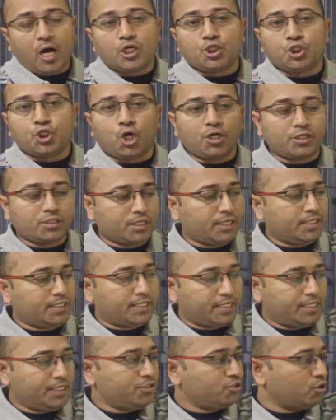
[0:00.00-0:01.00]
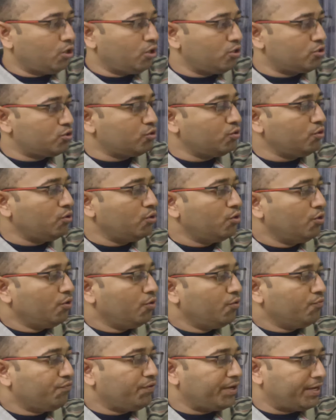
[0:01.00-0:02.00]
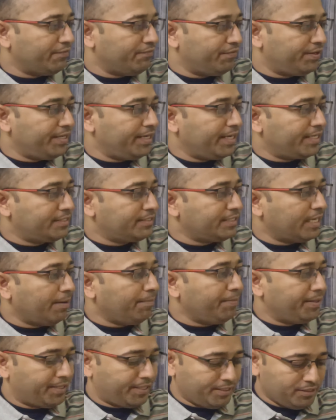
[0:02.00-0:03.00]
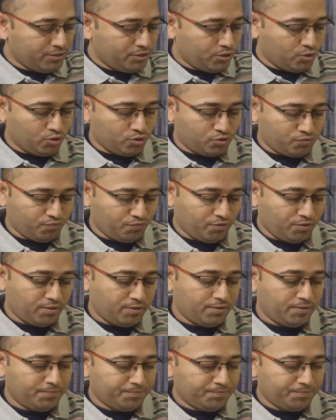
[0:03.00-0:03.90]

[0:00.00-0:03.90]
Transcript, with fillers: shortcut keys also for every exam it is useful.